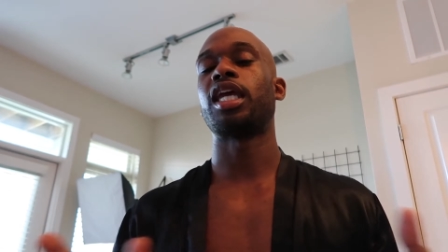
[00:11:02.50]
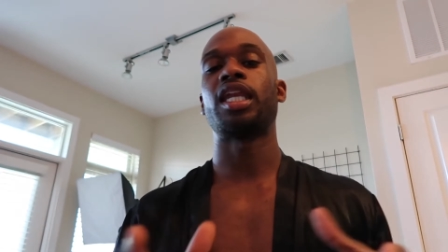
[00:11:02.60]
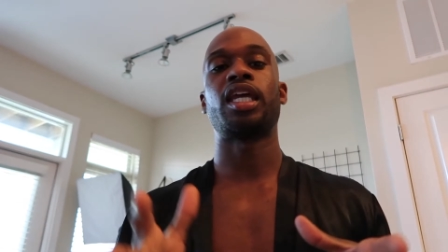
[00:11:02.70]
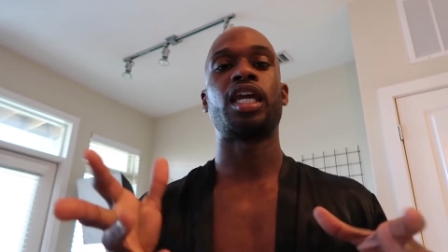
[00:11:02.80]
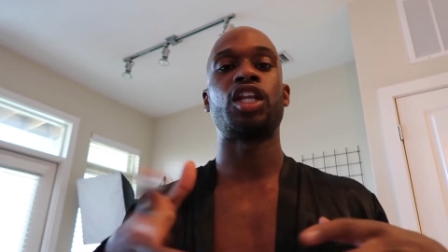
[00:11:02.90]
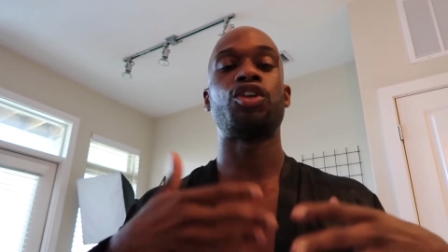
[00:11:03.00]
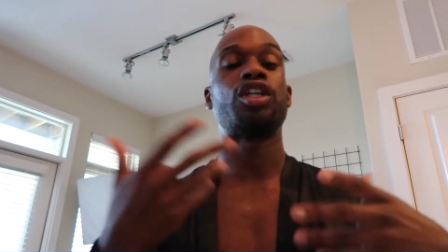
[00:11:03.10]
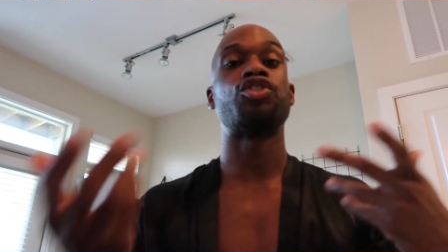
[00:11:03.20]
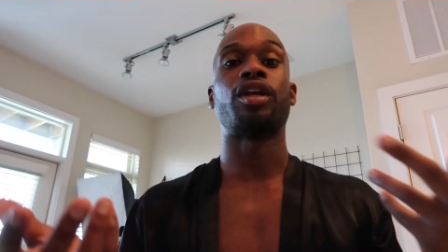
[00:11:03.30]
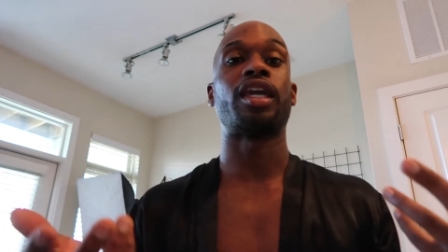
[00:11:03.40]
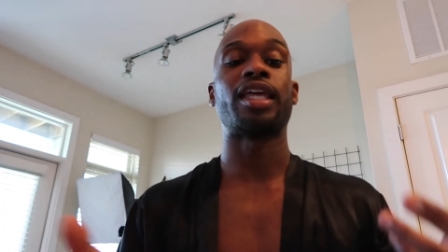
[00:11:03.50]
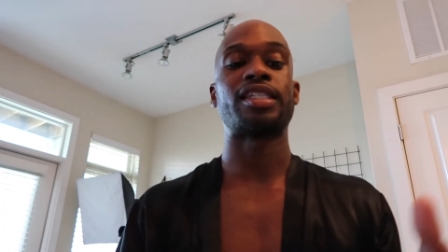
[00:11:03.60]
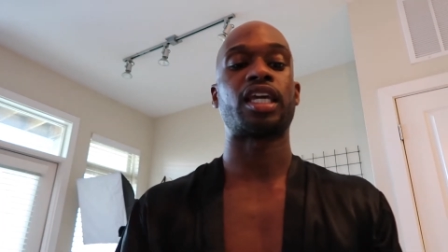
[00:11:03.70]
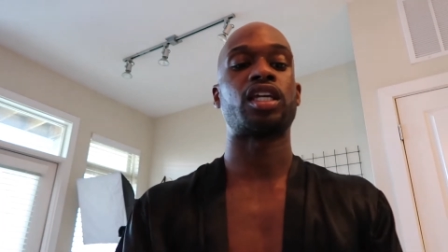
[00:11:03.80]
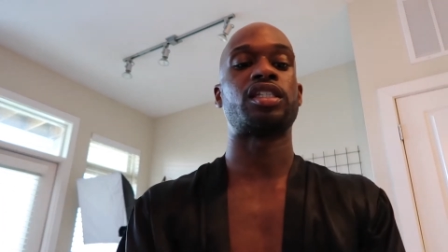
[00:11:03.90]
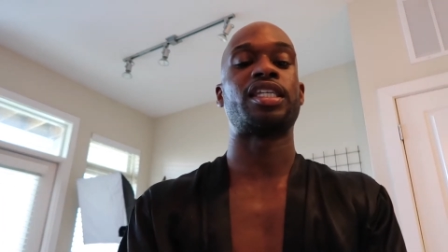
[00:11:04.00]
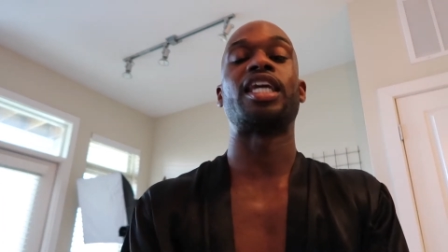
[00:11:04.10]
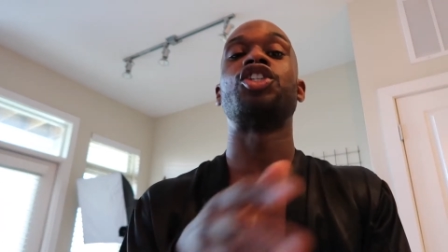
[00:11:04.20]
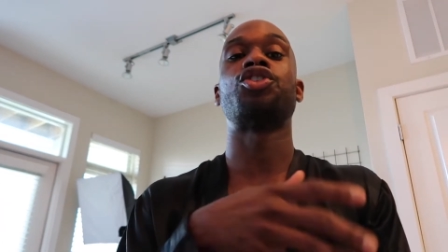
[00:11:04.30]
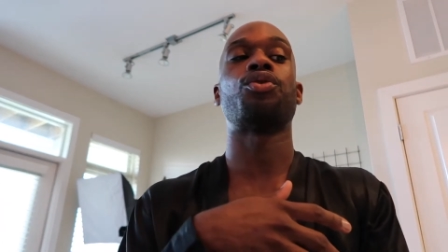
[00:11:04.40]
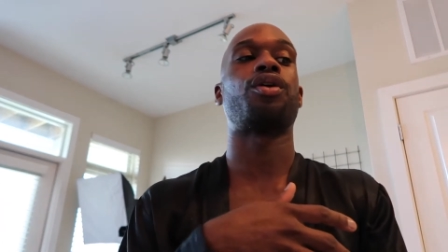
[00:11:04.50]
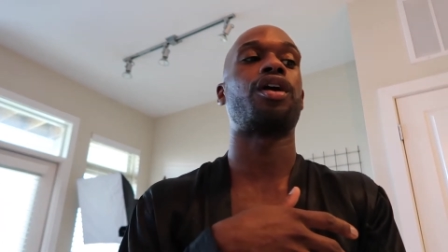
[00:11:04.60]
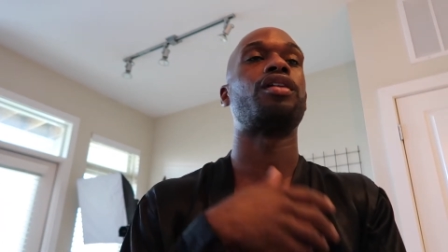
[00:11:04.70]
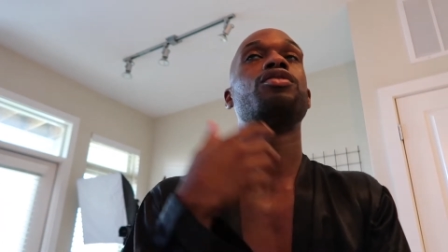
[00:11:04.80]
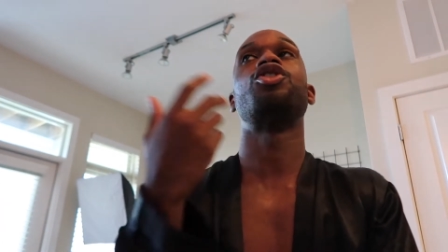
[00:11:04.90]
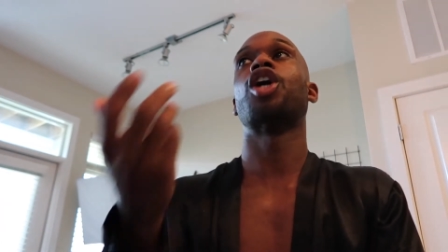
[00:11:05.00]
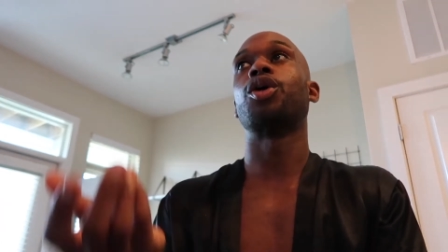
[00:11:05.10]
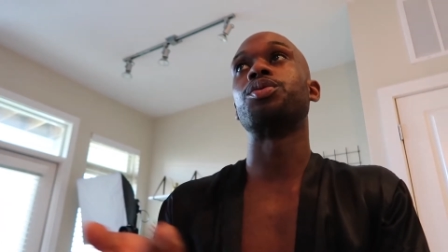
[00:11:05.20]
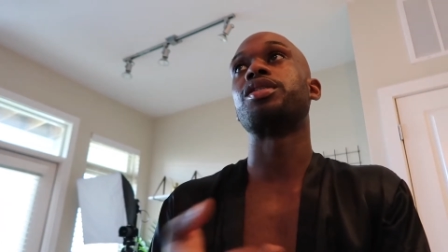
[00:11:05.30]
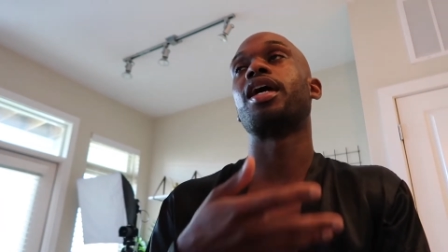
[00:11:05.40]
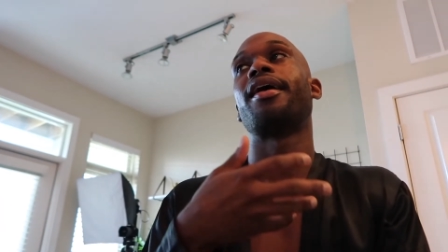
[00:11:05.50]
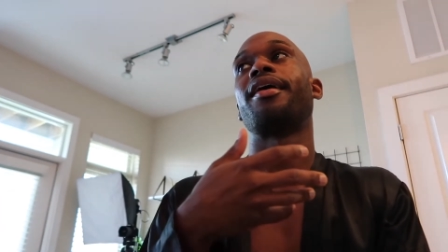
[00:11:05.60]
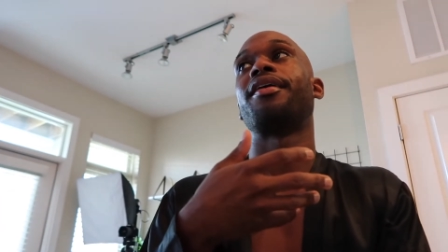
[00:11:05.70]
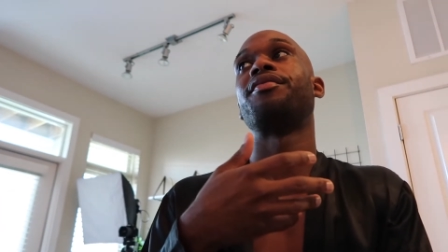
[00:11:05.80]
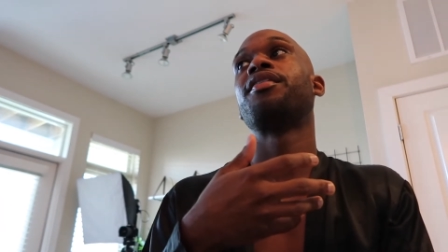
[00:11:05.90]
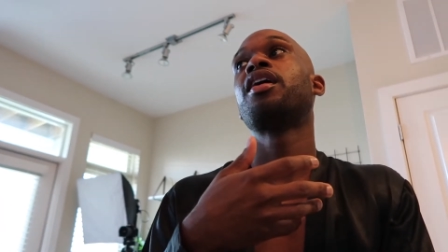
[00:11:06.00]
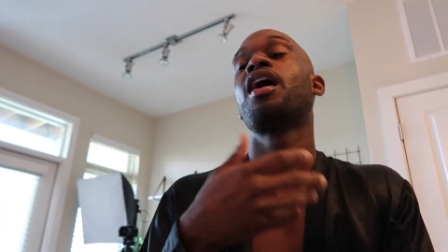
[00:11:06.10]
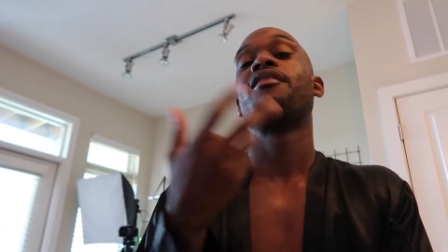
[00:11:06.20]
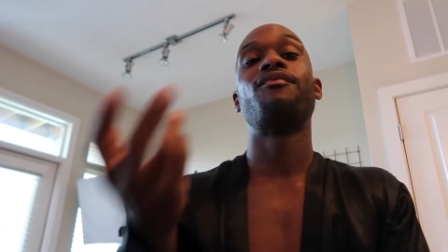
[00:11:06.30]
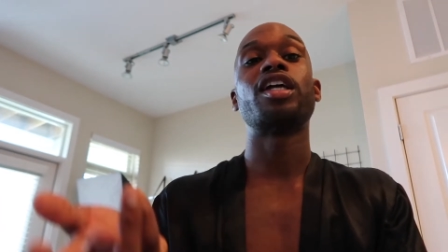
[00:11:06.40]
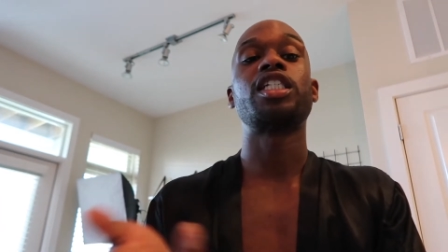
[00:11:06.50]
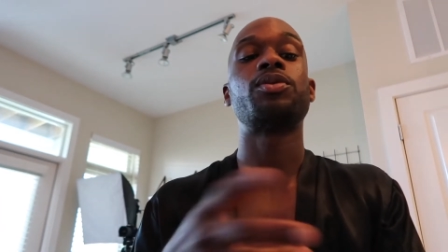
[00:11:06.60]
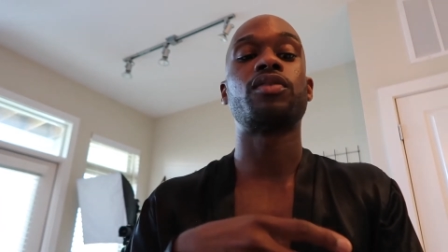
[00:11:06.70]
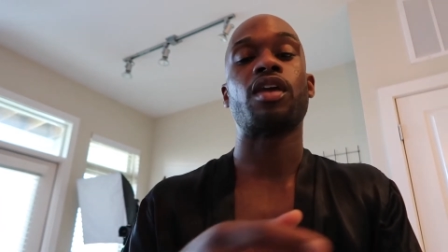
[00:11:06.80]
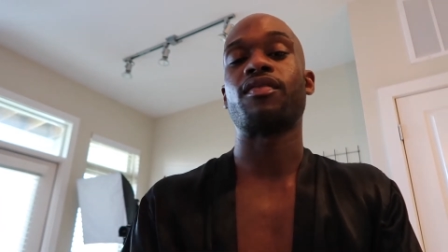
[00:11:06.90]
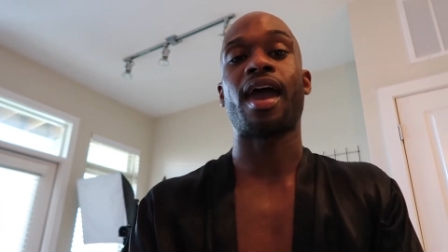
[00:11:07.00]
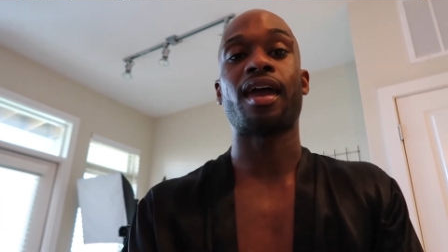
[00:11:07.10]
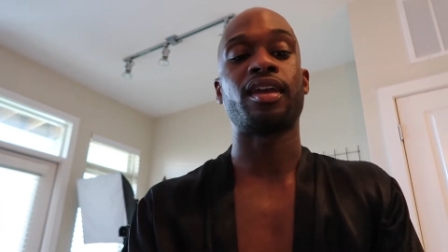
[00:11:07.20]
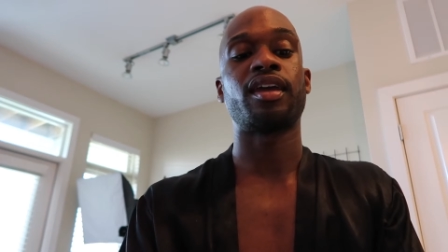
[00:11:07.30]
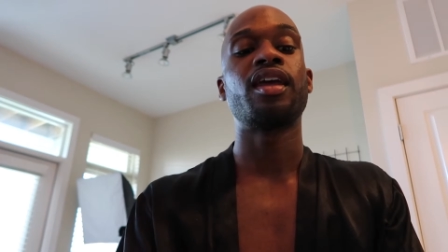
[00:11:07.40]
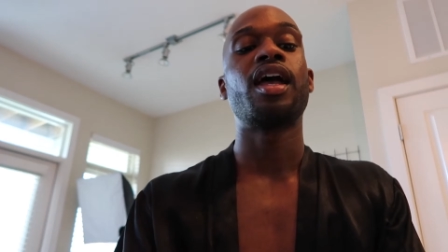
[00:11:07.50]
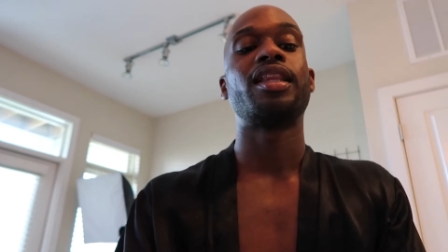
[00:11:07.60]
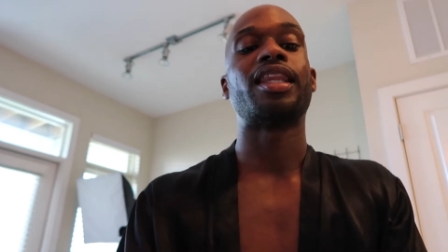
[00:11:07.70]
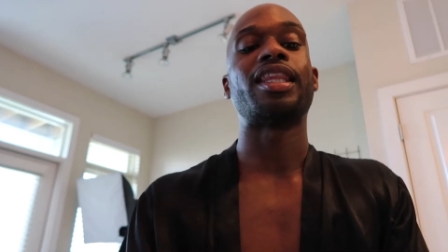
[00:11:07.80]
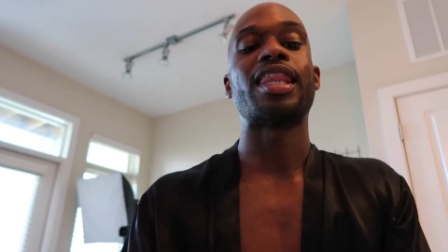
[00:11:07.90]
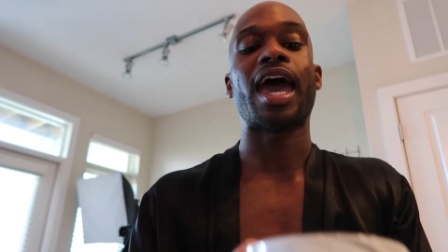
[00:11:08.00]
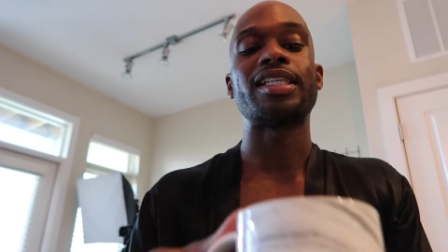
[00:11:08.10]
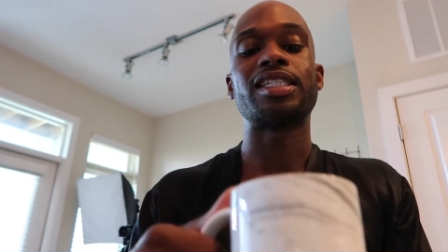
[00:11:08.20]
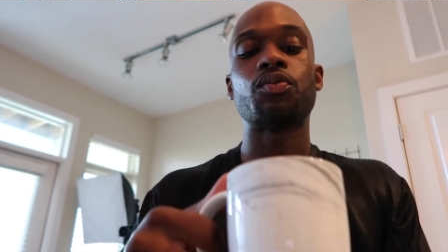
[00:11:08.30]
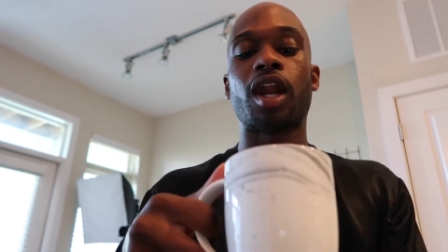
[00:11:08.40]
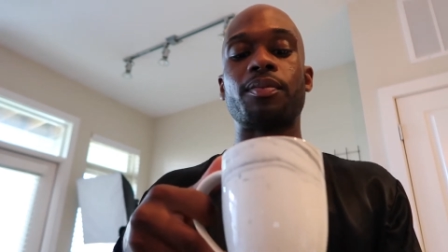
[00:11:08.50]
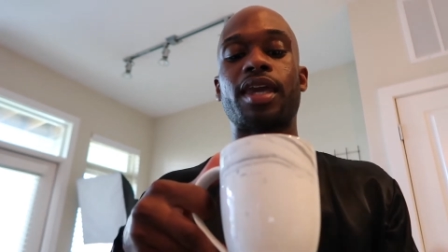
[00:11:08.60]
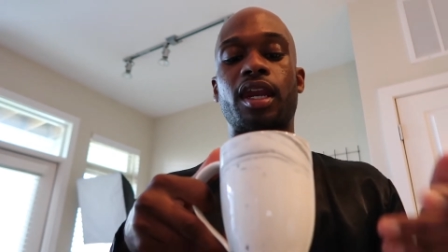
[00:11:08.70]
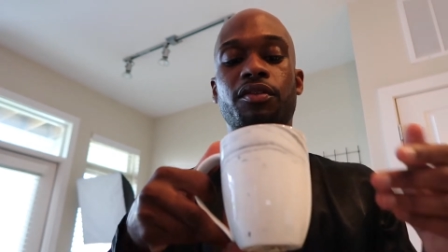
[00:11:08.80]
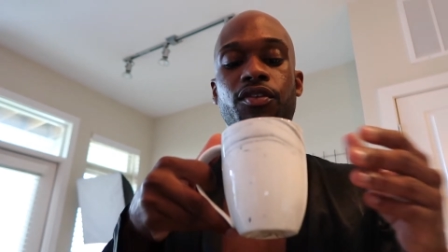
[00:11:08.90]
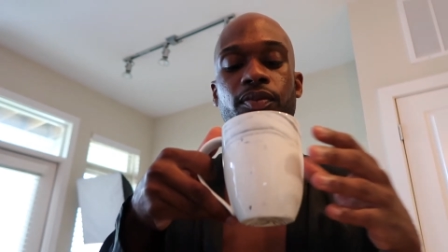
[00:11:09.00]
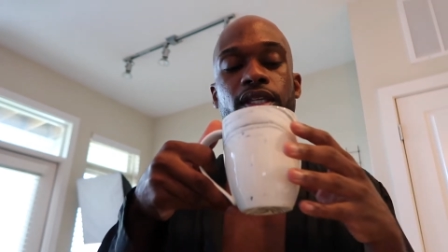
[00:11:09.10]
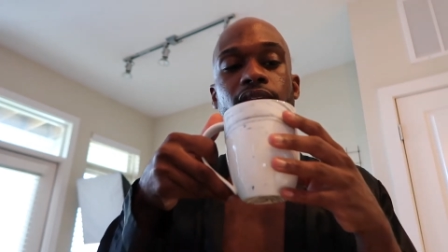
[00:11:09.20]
in it, and you can drink it as like to get your dose of vegetables if you haven't had it. Like that's what I'm getting from this,